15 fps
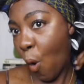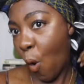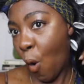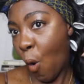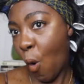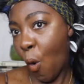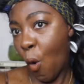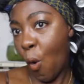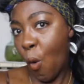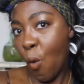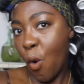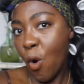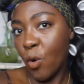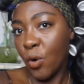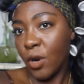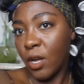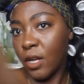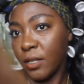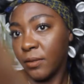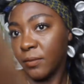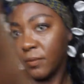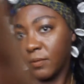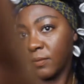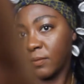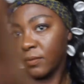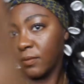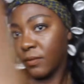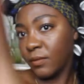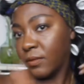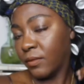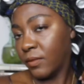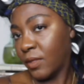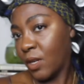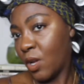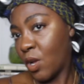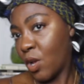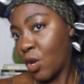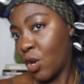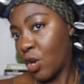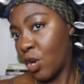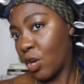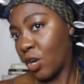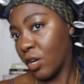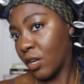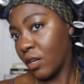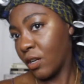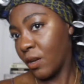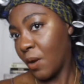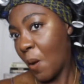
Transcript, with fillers: Oh, hold on. Look.